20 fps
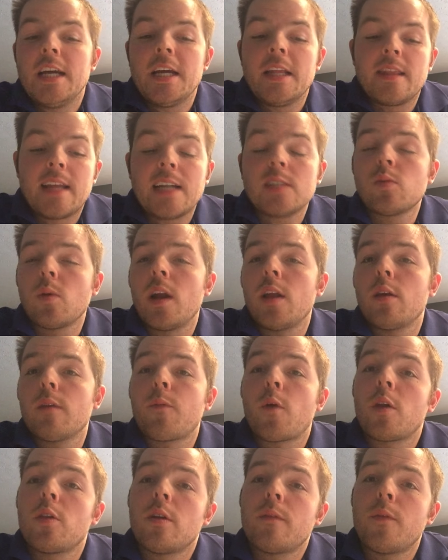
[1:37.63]
that's what I look
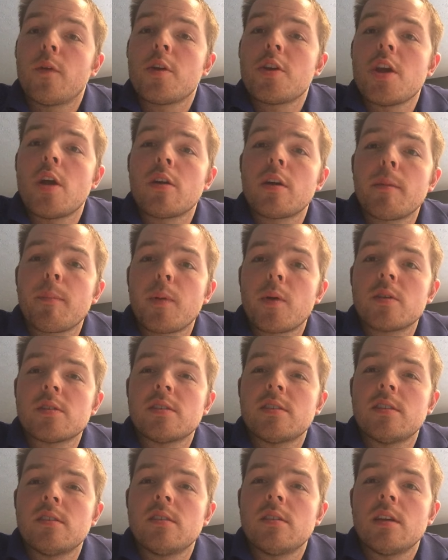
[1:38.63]
for. I look for a younger
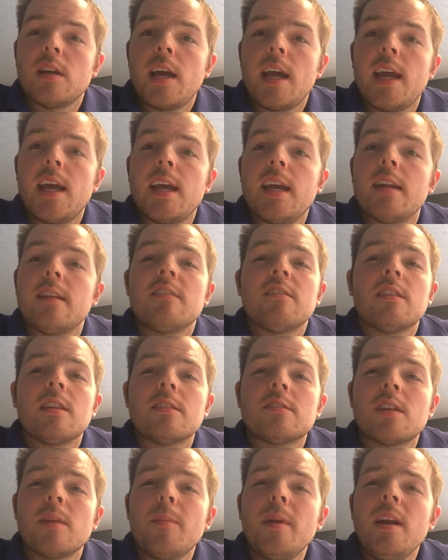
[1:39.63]
person and
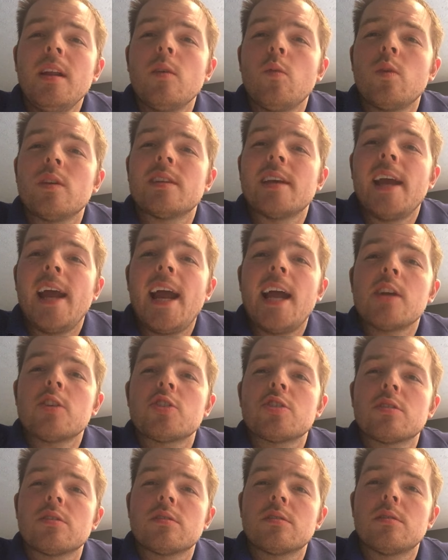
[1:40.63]
somebody that went that
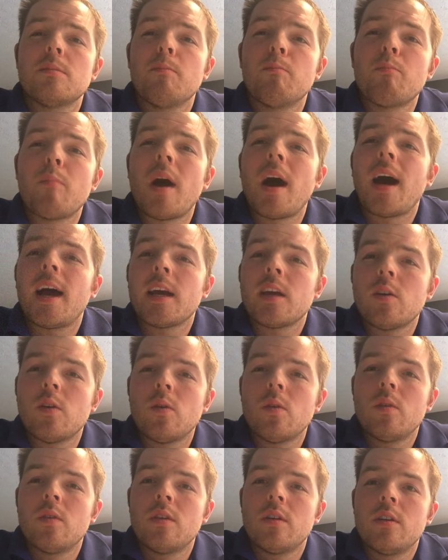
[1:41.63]
extra
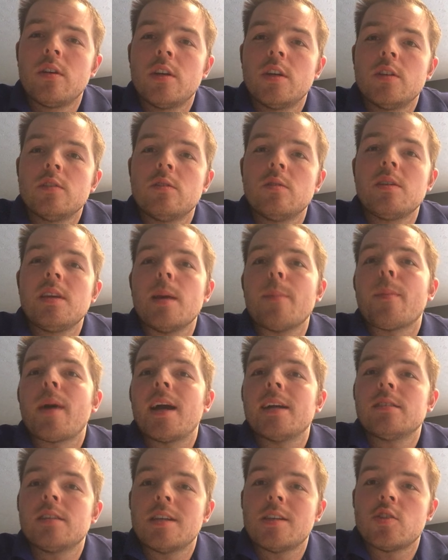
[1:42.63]
mile to get
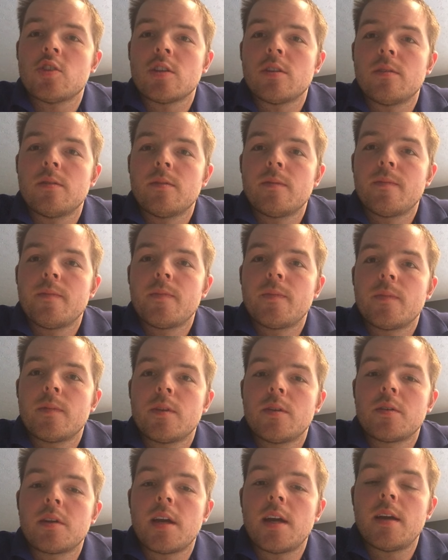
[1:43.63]
my attention.
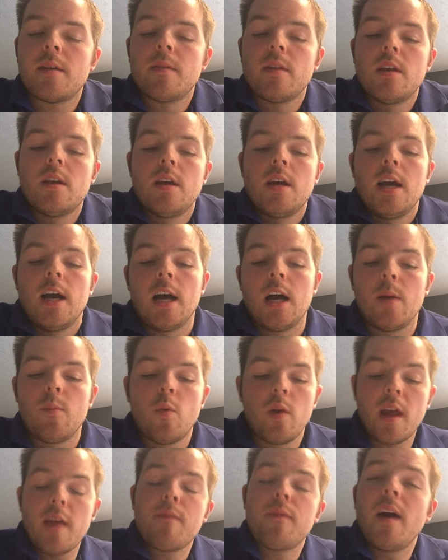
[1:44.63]
Okay.
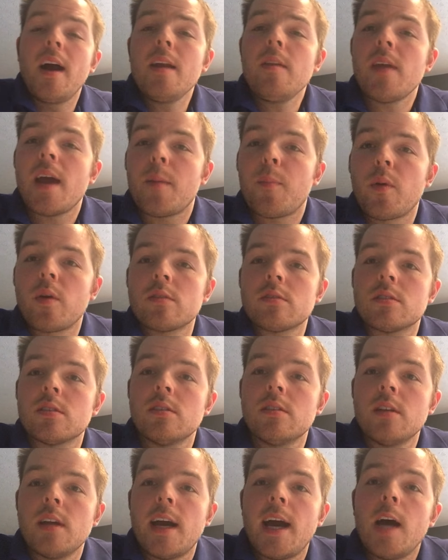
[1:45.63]
When I find that
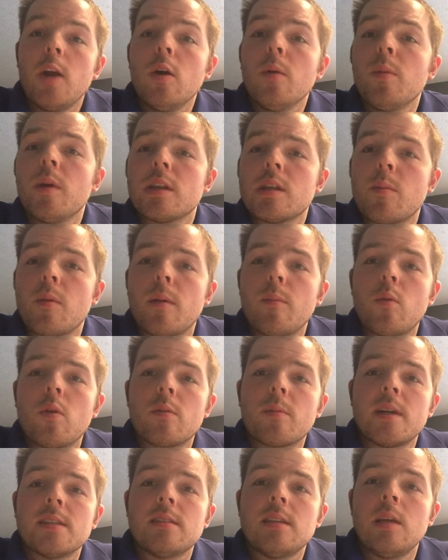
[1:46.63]
person, how do I bring them on
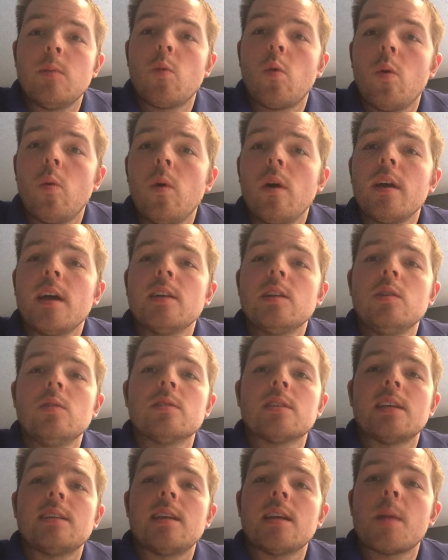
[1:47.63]
board my team? Well, what I do
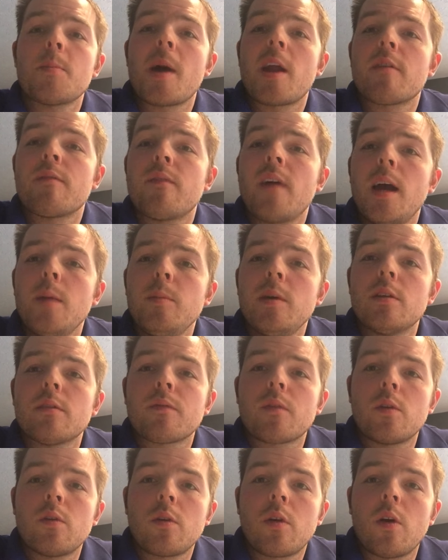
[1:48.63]
is I take about a
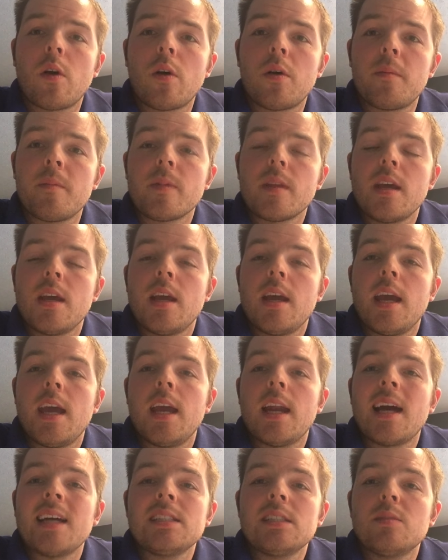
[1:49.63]
5-minute phone call
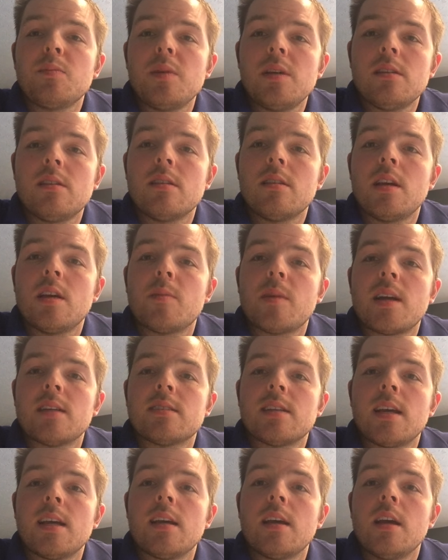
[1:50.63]
and I speak to them and I
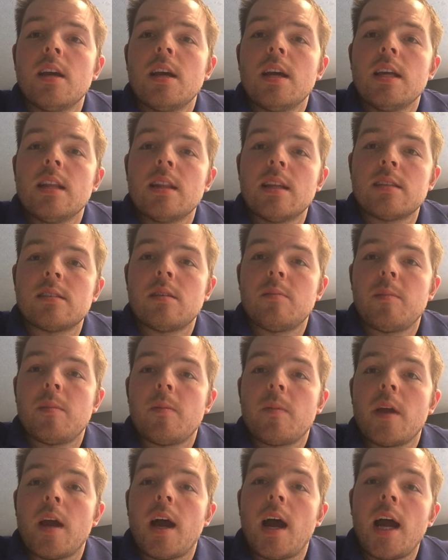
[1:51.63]
say,
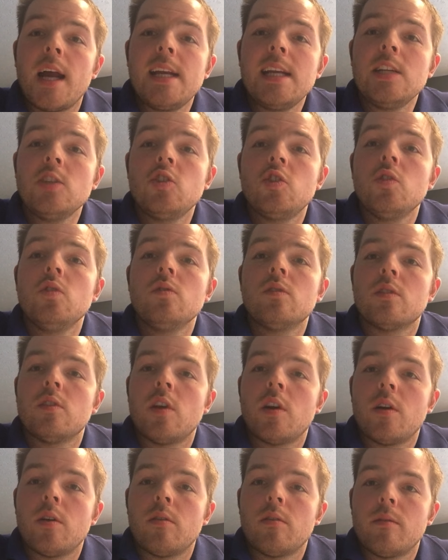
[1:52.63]
listen, I need you to
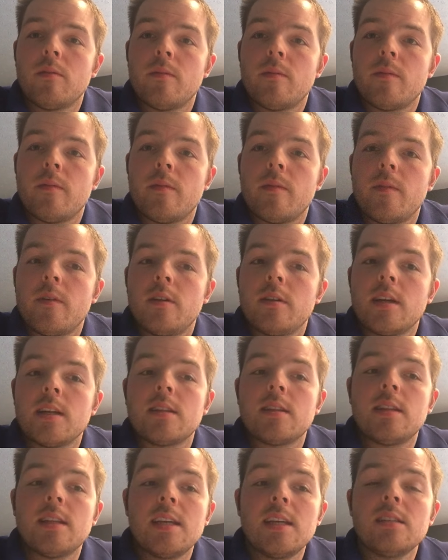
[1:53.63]
know
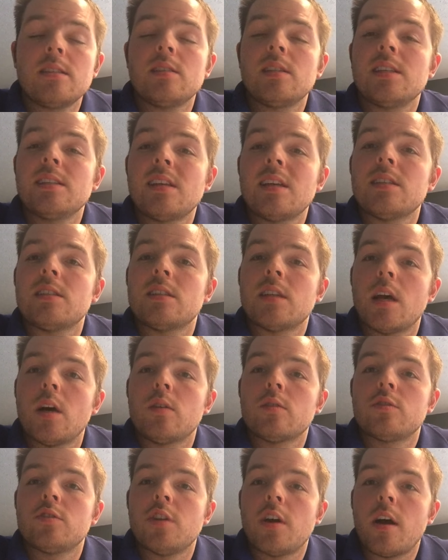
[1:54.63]
that this is a
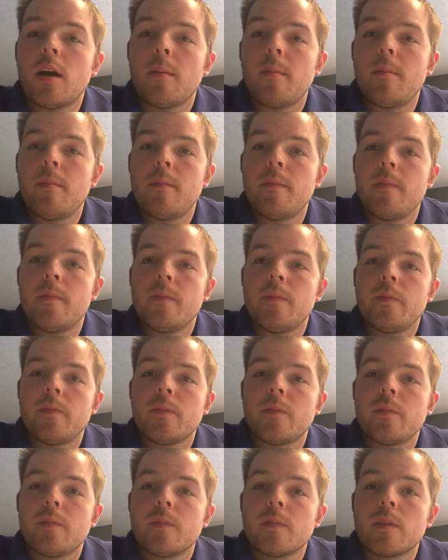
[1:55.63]
sales job.
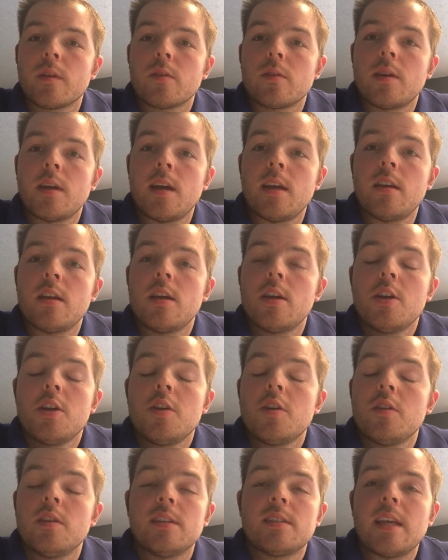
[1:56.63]
Okay.
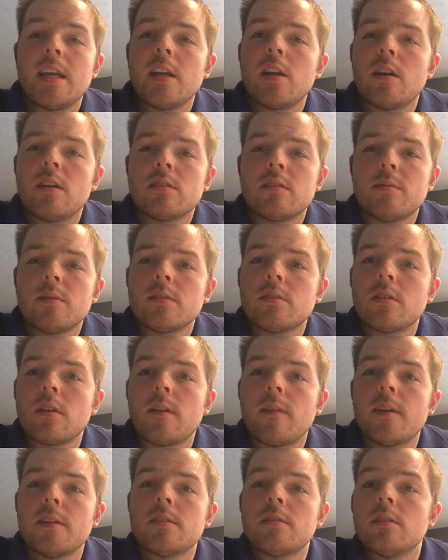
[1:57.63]
This ain't customer
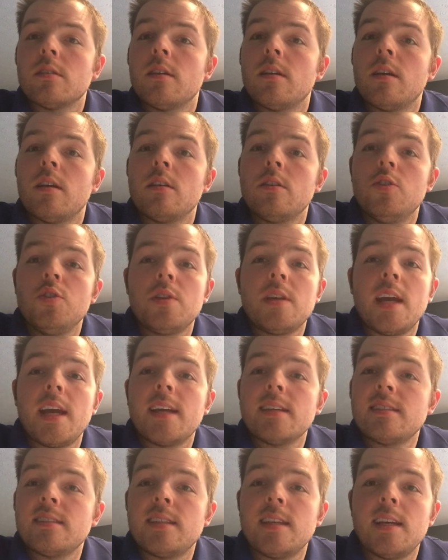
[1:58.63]
service. You
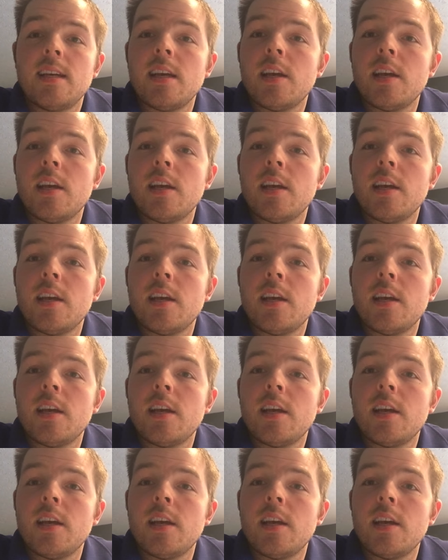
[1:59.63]
can't sit